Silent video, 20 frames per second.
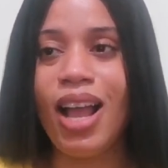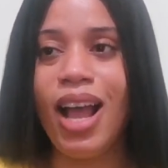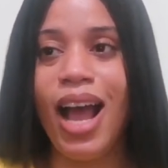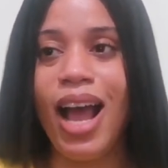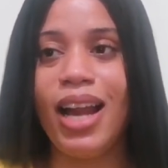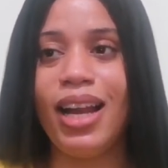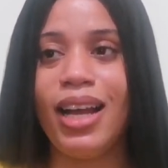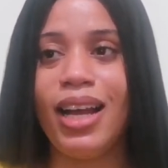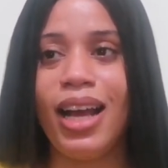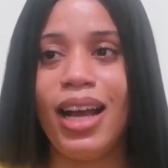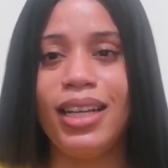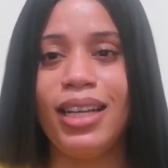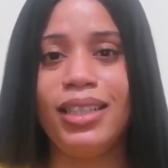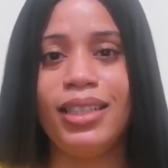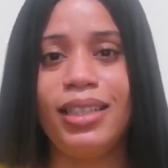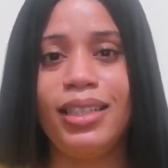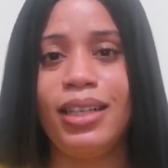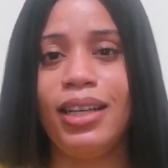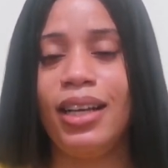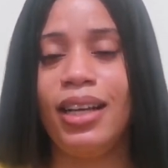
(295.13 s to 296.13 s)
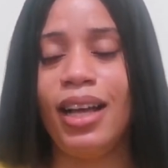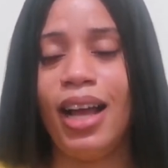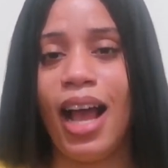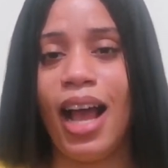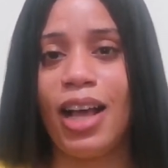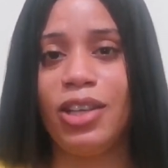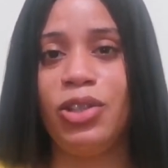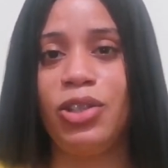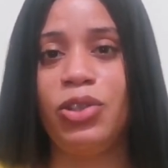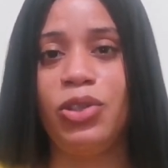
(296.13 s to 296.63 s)
and
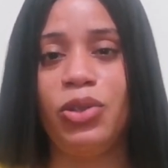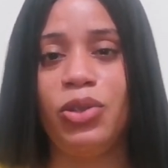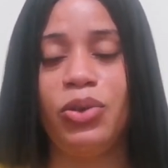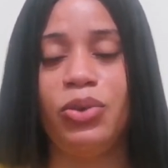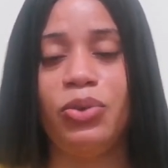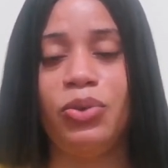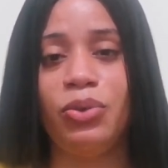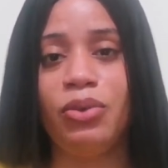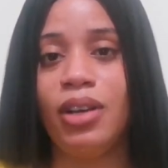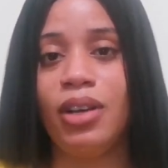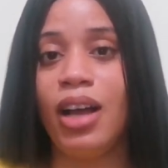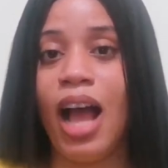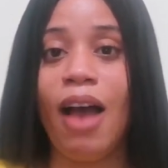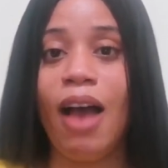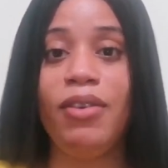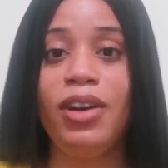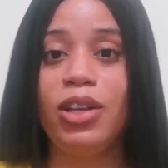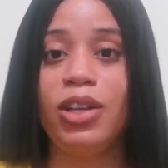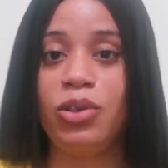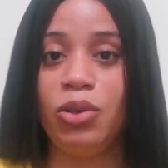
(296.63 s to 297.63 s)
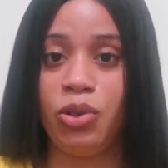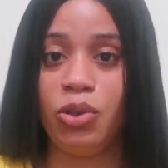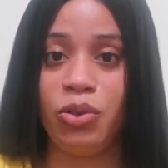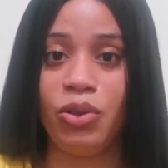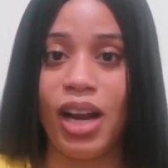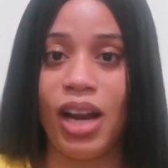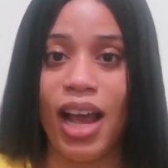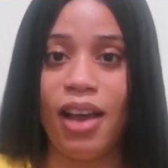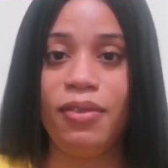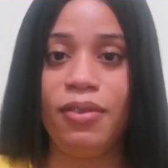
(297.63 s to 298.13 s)
As to having a social
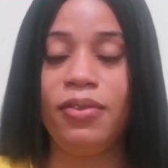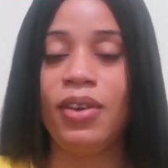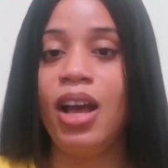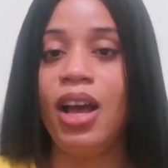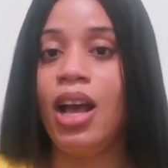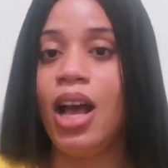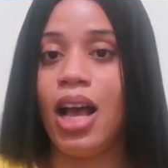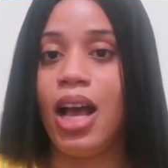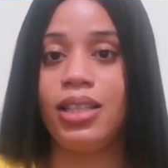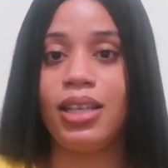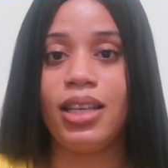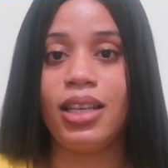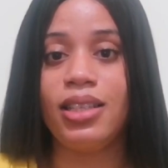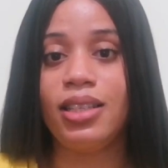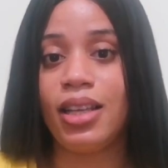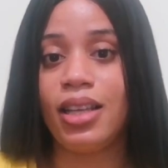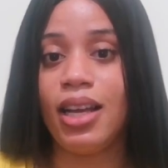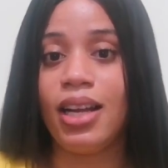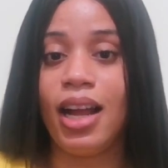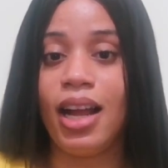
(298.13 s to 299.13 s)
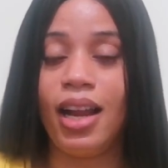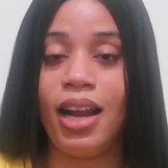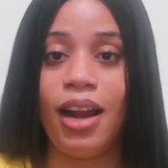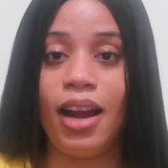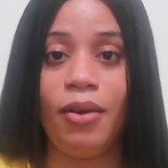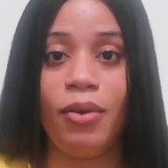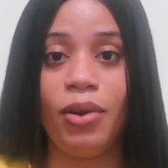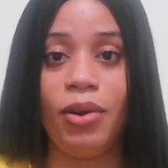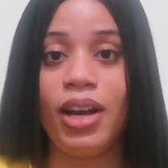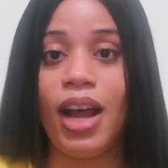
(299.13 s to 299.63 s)
life, as I said
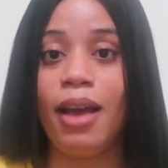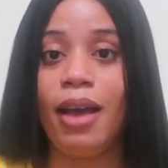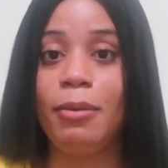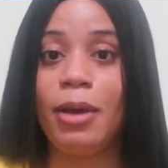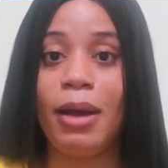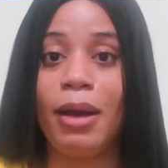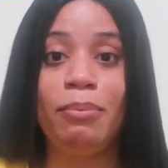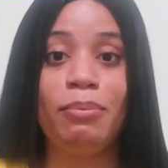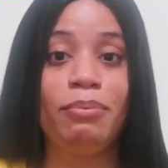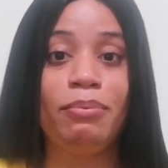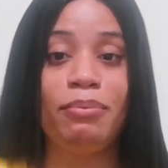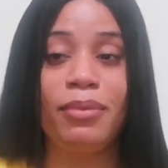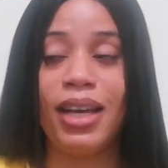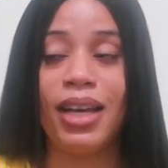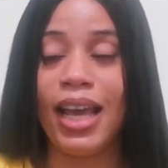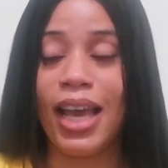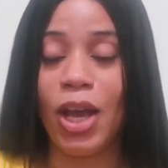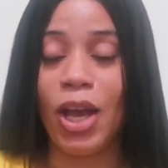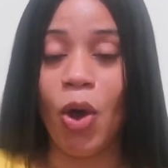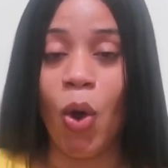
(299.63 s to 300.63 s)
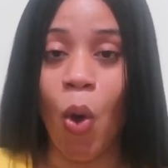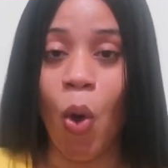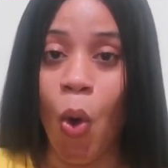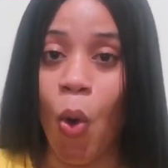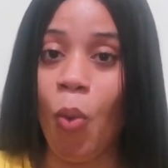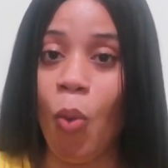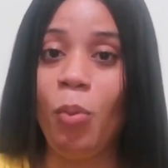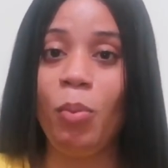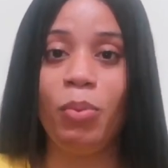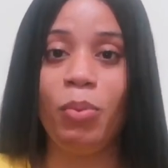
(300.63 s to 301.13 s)
earlier on, I am a
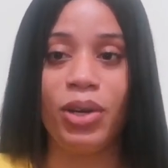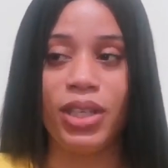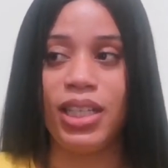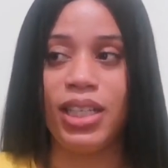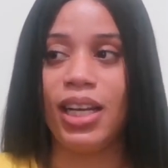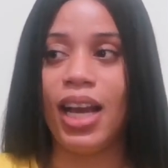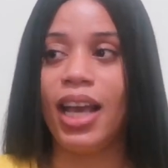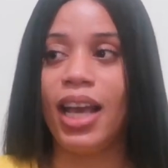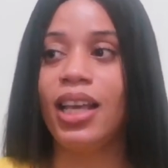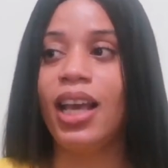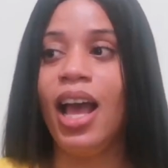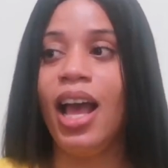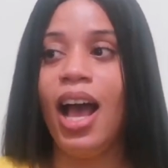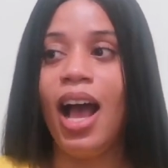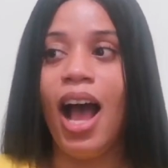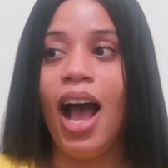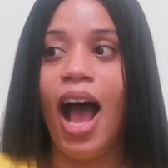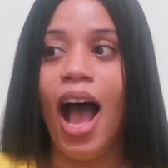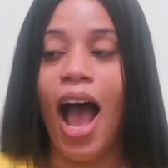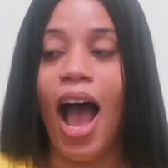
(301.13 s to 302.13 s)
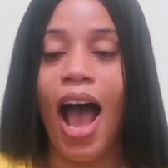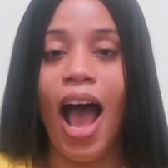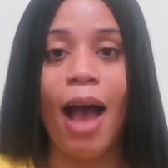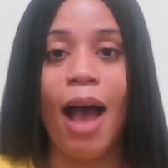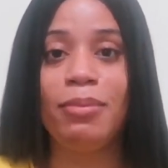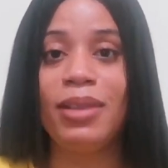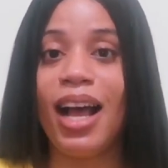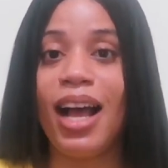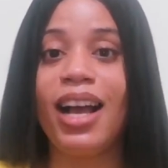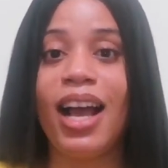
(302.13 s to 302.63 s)
homebody. Like,
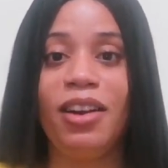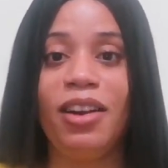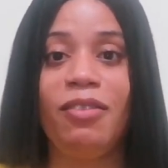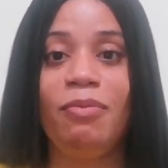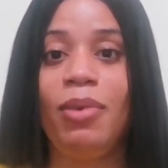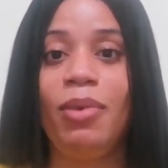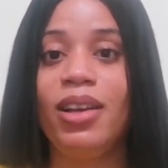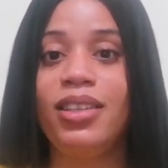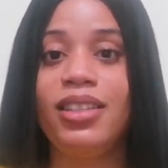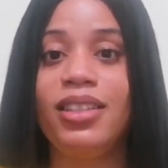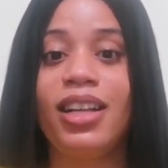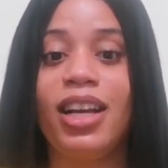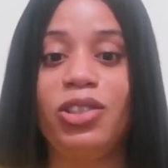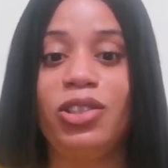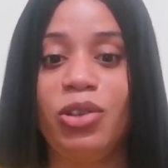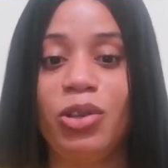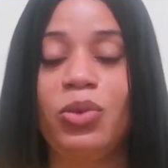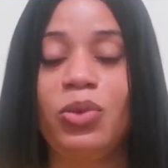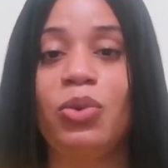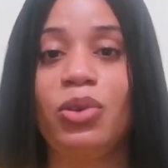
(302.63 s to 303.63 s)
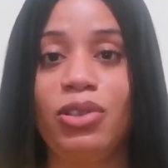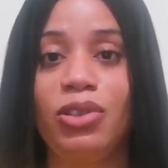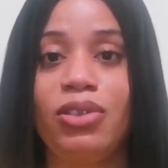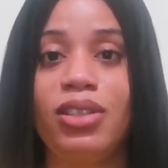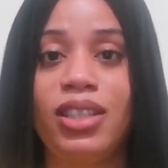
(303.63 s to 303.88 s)
I'm that kind of person that just wants to